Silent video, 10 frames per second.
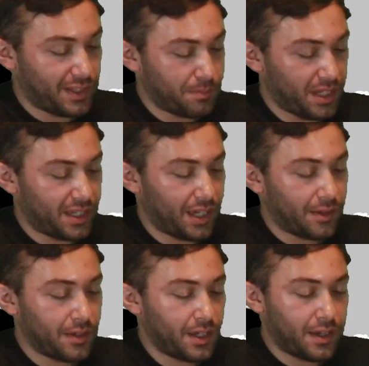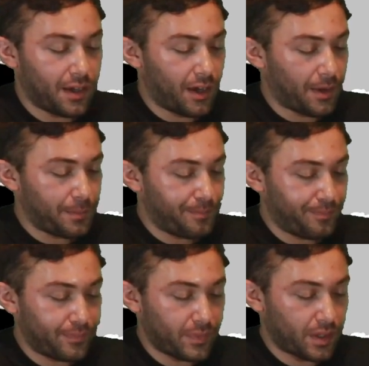big kid.
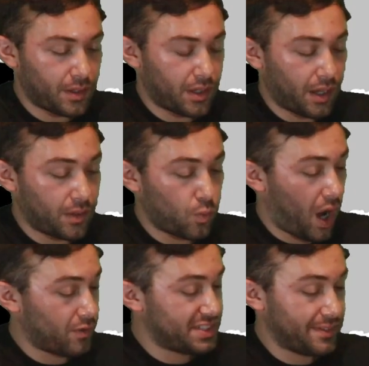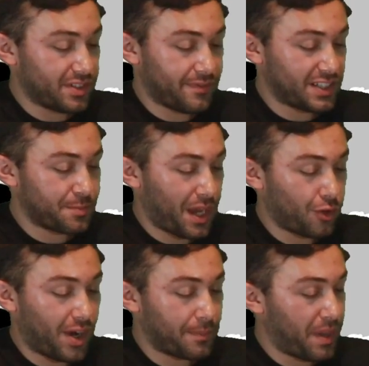Wide receiver and defensive back
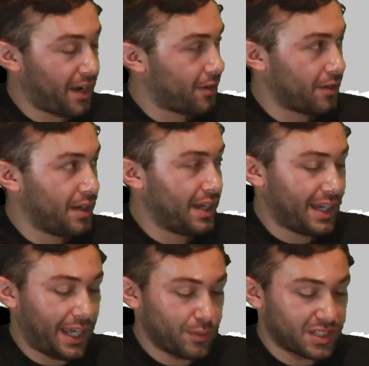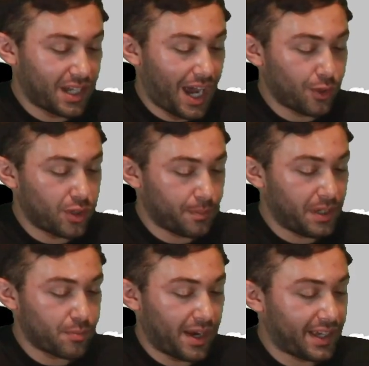Greg Becker. He was a guy who could be
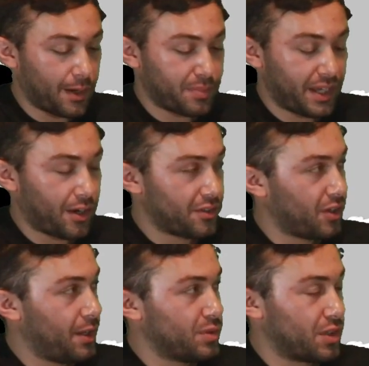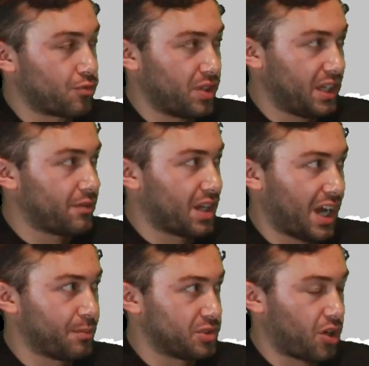a breakout player. I thought he was a really
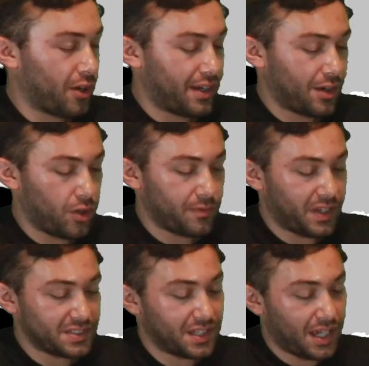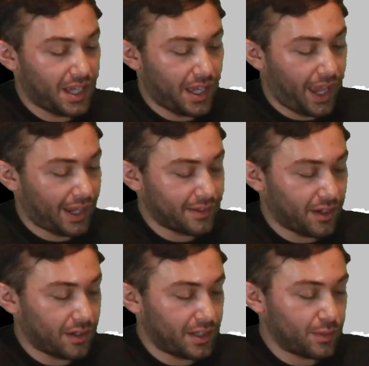reliable target on offense. And
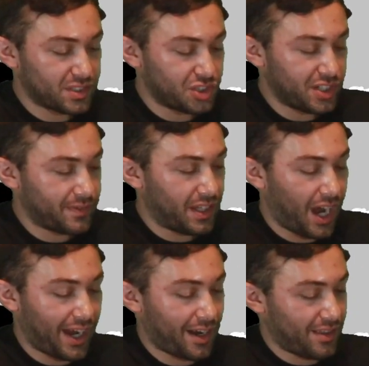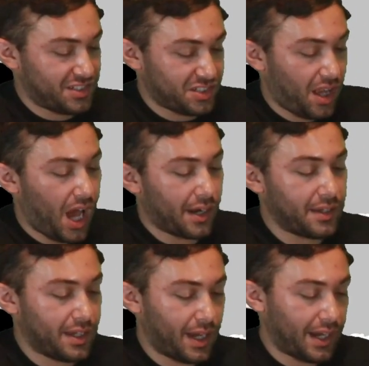he was a shifty guy out of the slot,
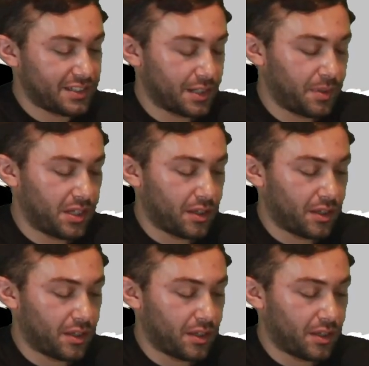and he's going to be he's